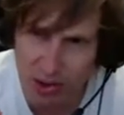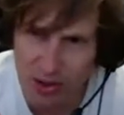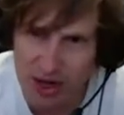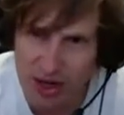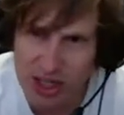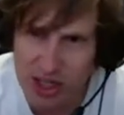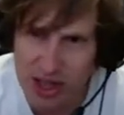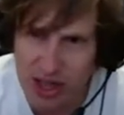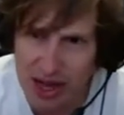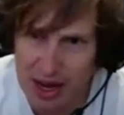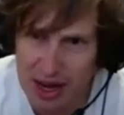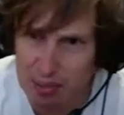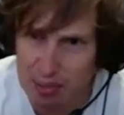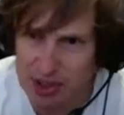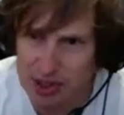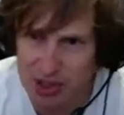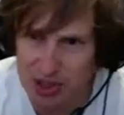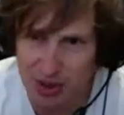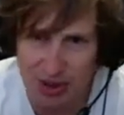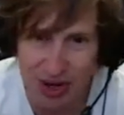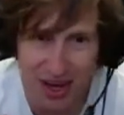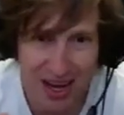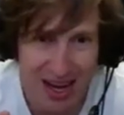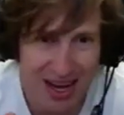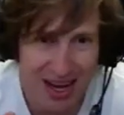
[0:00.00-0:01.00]
original
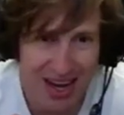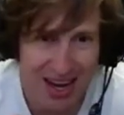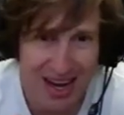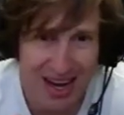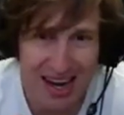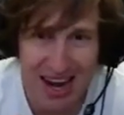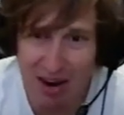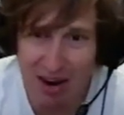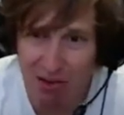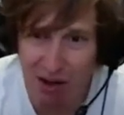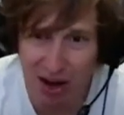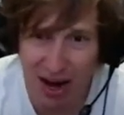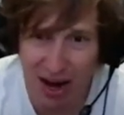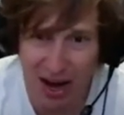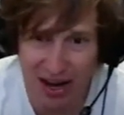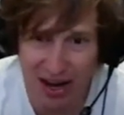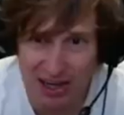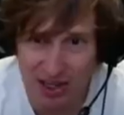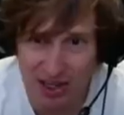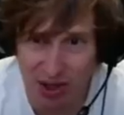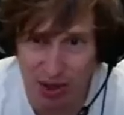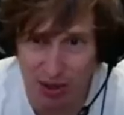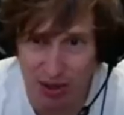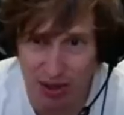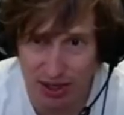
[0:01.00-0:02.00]
episode never had
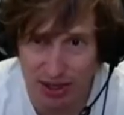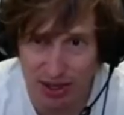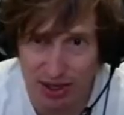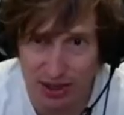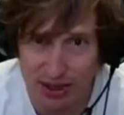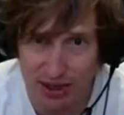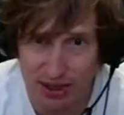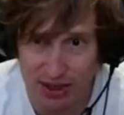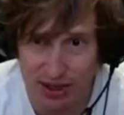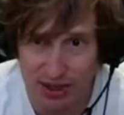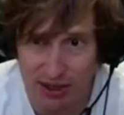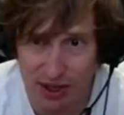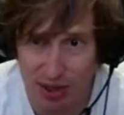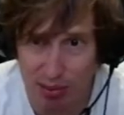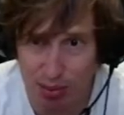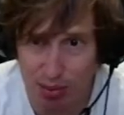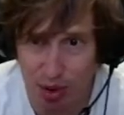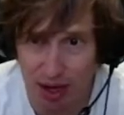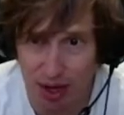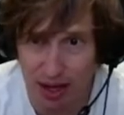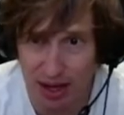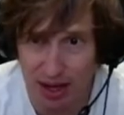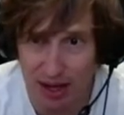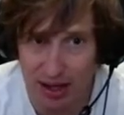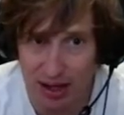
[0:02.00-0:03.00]
us going to the
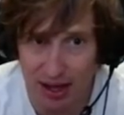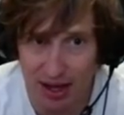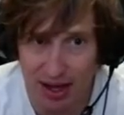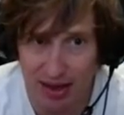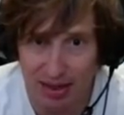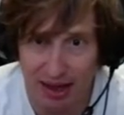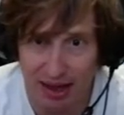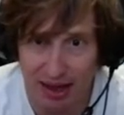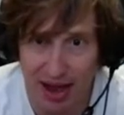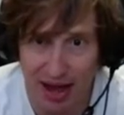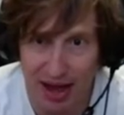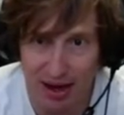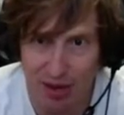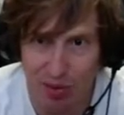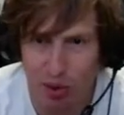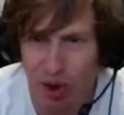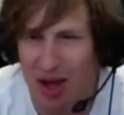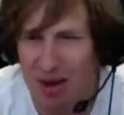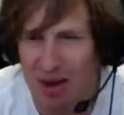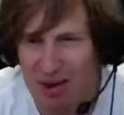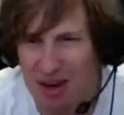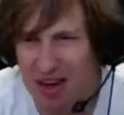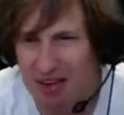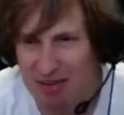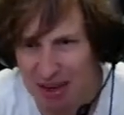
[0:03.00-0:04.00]
subway like that. Well,
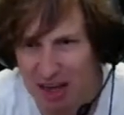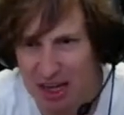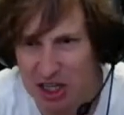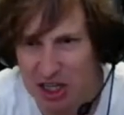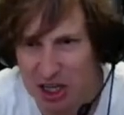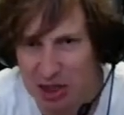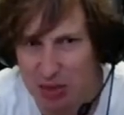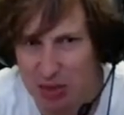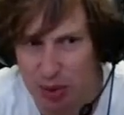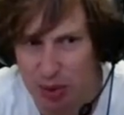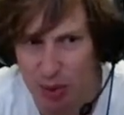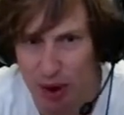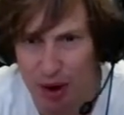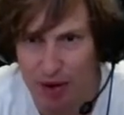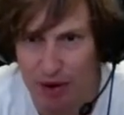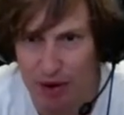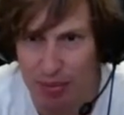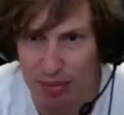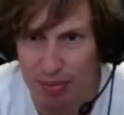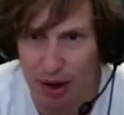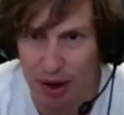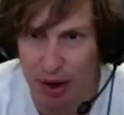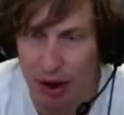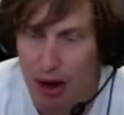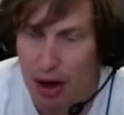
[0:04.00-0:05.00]
I mean, eventually we wound
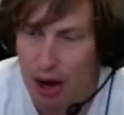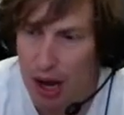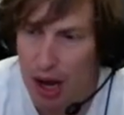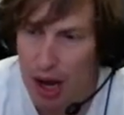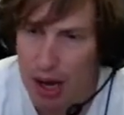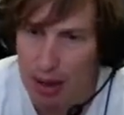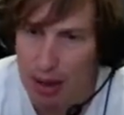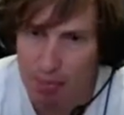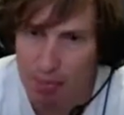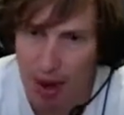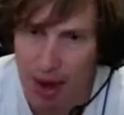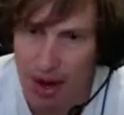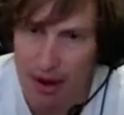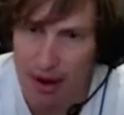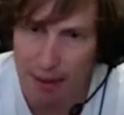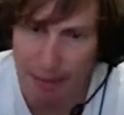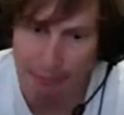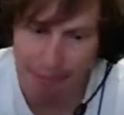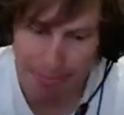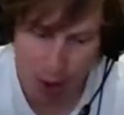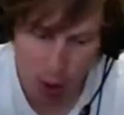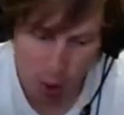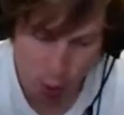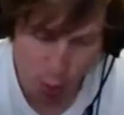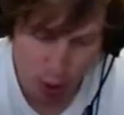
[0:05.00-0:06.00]
up there, but
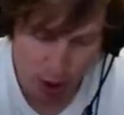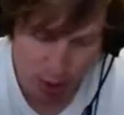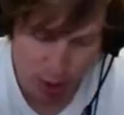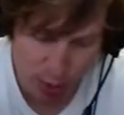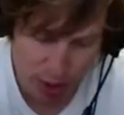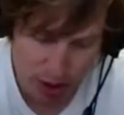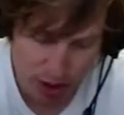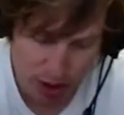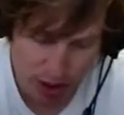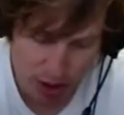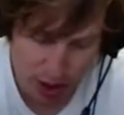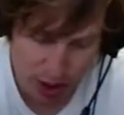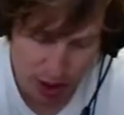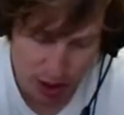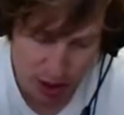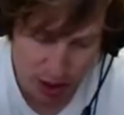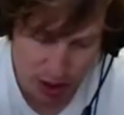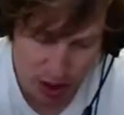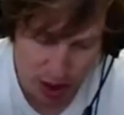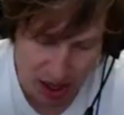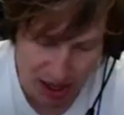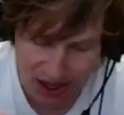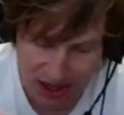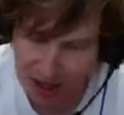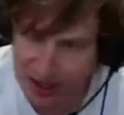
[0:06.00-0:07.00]
when
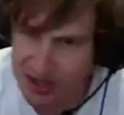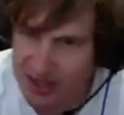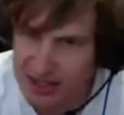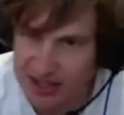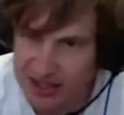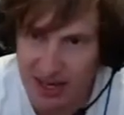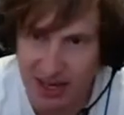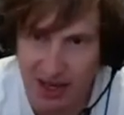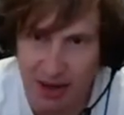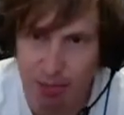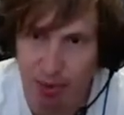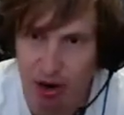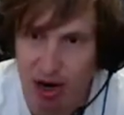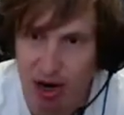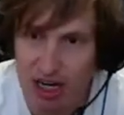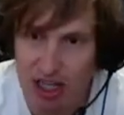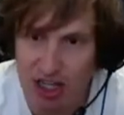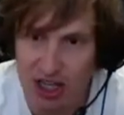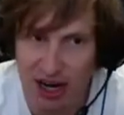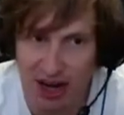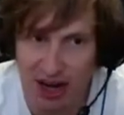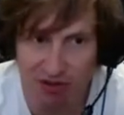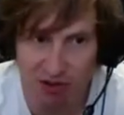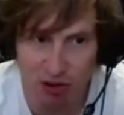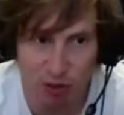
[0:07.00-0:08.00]
the
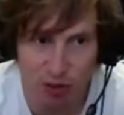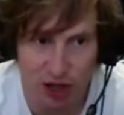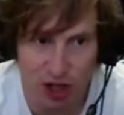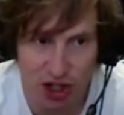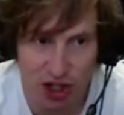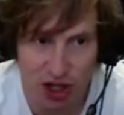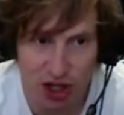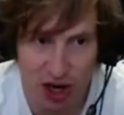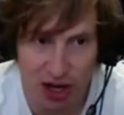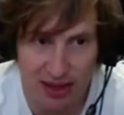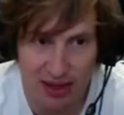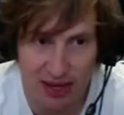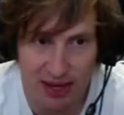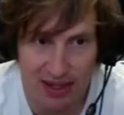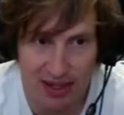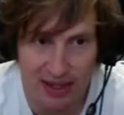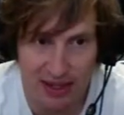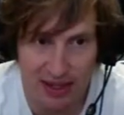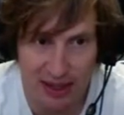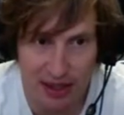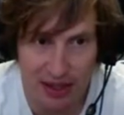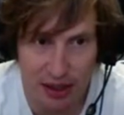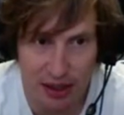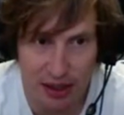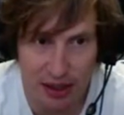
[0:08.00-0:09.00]
celebration after we'd shot that
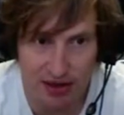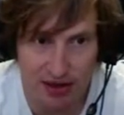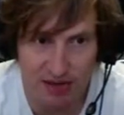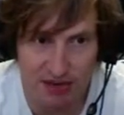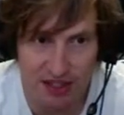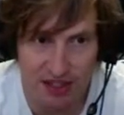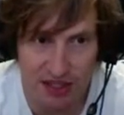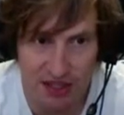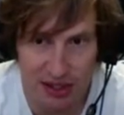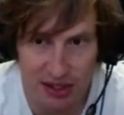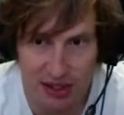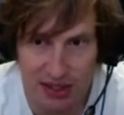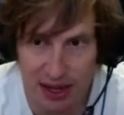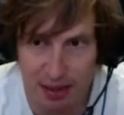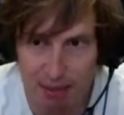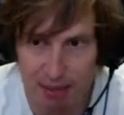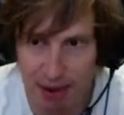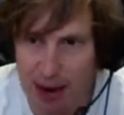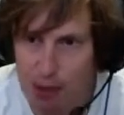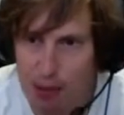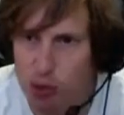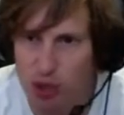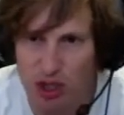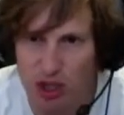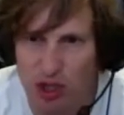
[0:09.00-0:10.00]
scene of stealing that
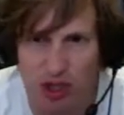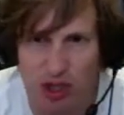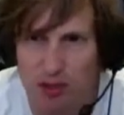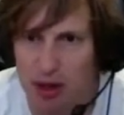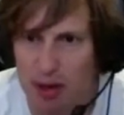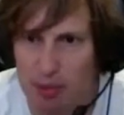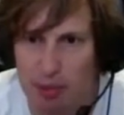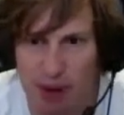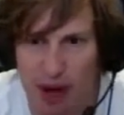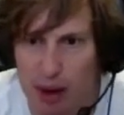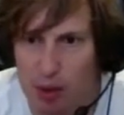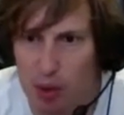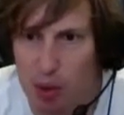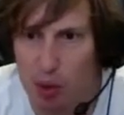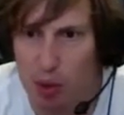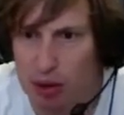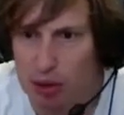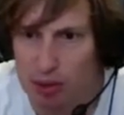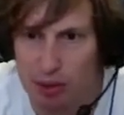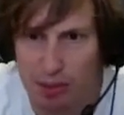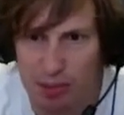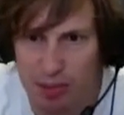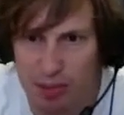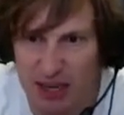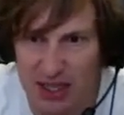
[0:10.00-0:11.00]
map was
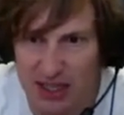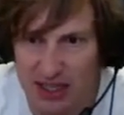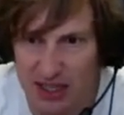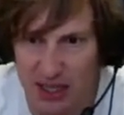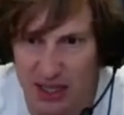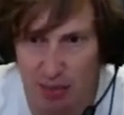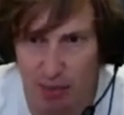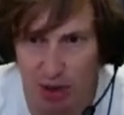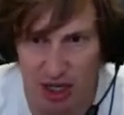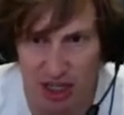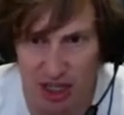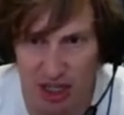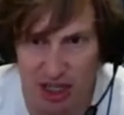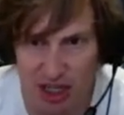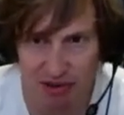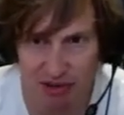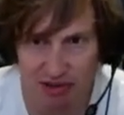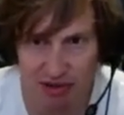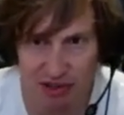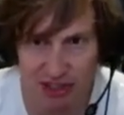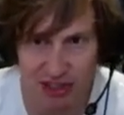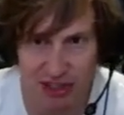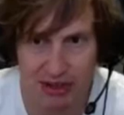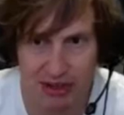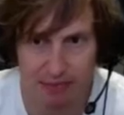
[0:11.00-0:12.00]
the biggest celebration I've
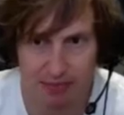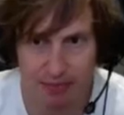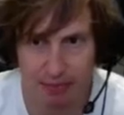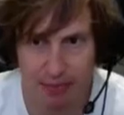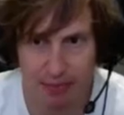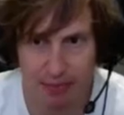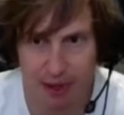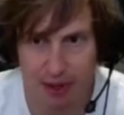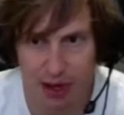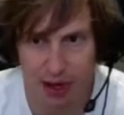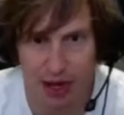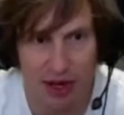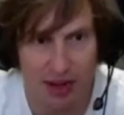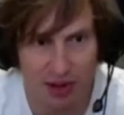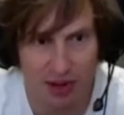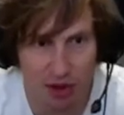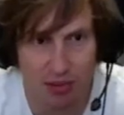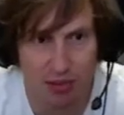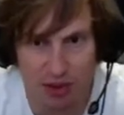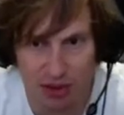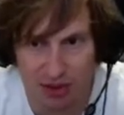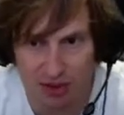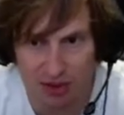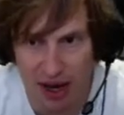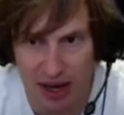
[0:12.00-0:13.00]
ever seen in
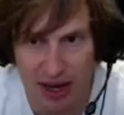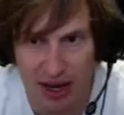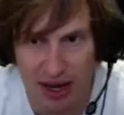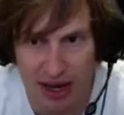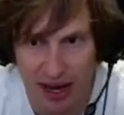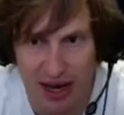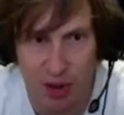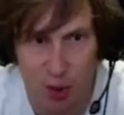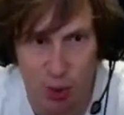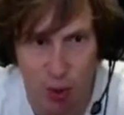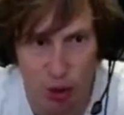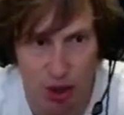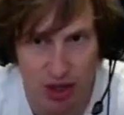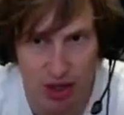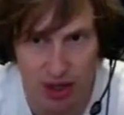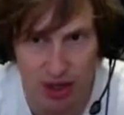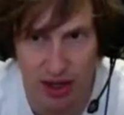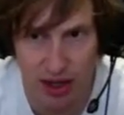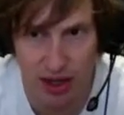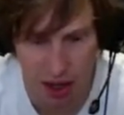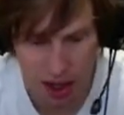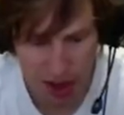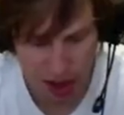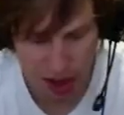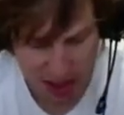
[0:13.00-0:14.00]
terms of like getting work
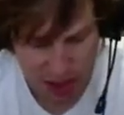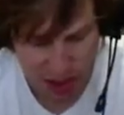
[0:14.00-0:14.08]
done.